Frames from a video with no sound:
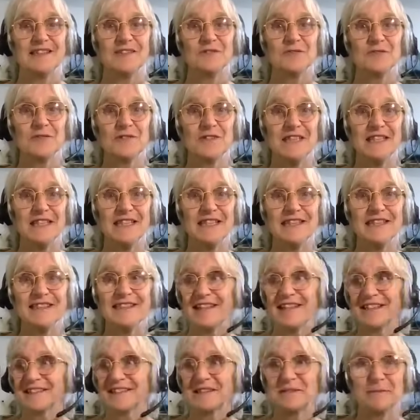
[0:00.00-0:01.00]
It really
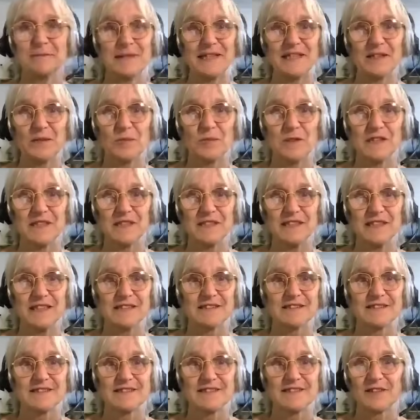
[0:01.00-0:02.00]
doesn't matter what it
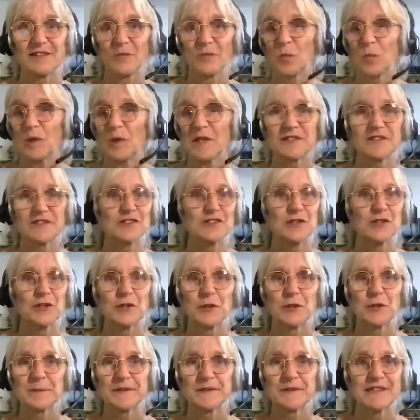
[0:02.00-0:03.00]
is. So what
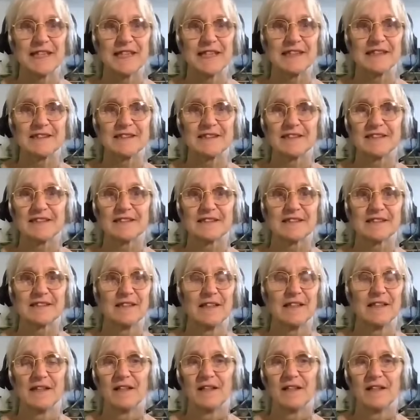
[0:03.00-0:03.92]
circumstances,